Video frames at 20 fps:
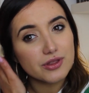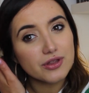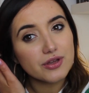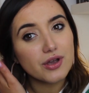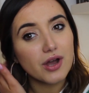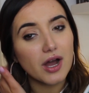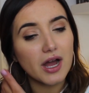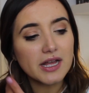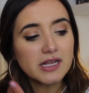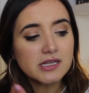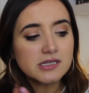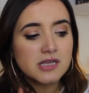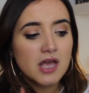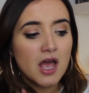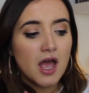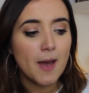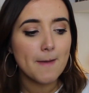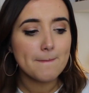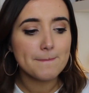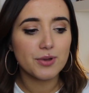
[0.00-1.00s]
with you guys,
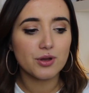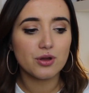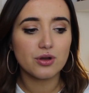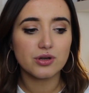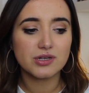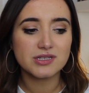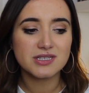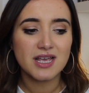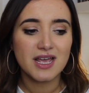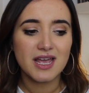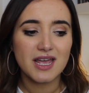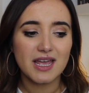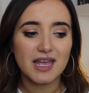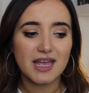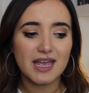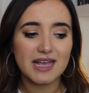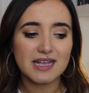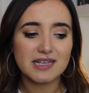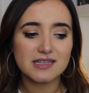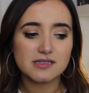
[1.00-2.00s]
because
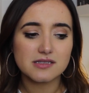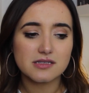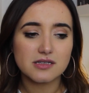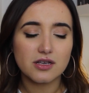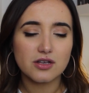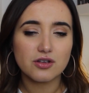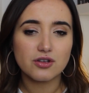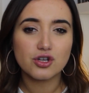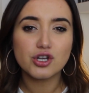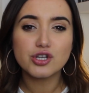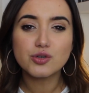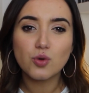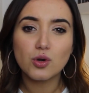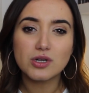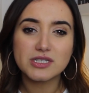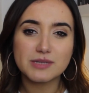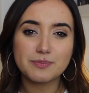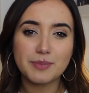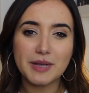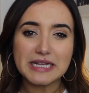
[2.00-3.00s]
it's good
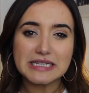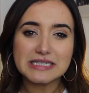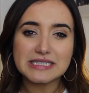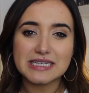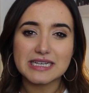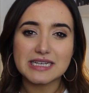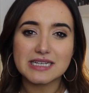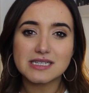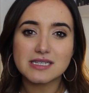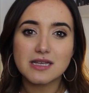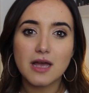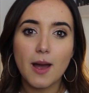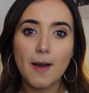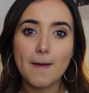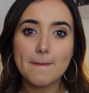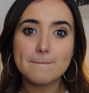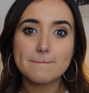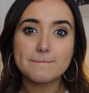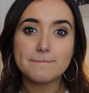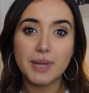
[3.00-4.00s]
quality pieces,
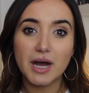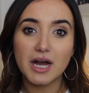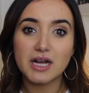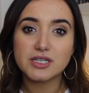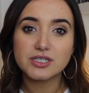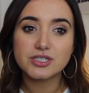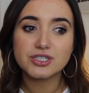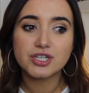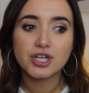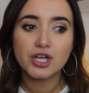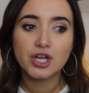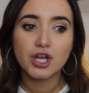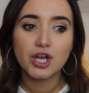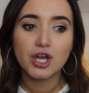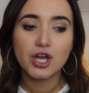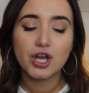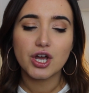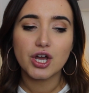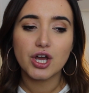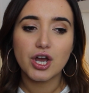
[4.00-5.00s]
but
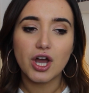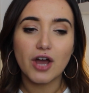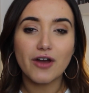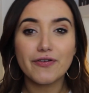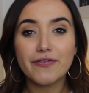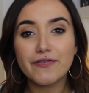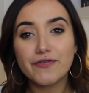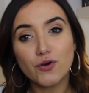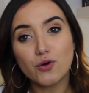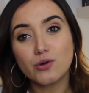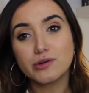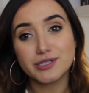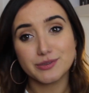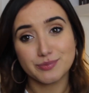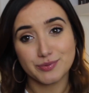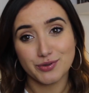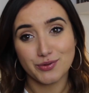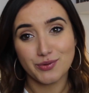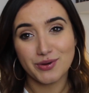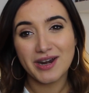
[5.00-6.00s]

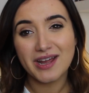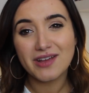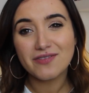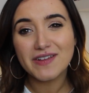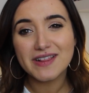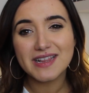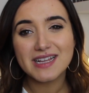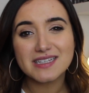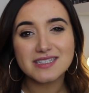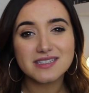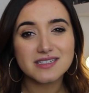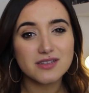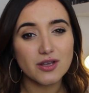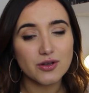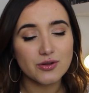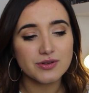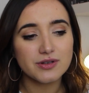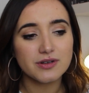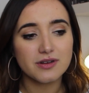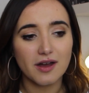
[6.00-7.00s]
affordable. And I think that's
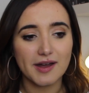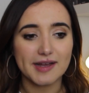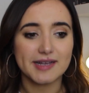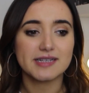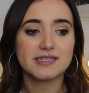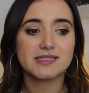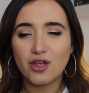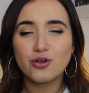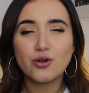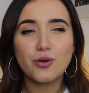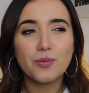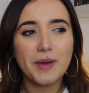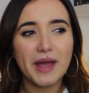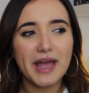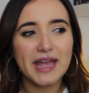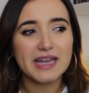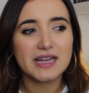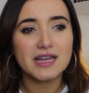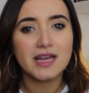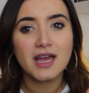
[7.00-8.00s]
so nice. You're not
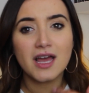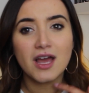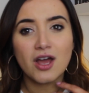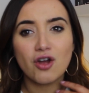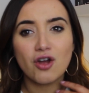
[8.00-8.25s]
paying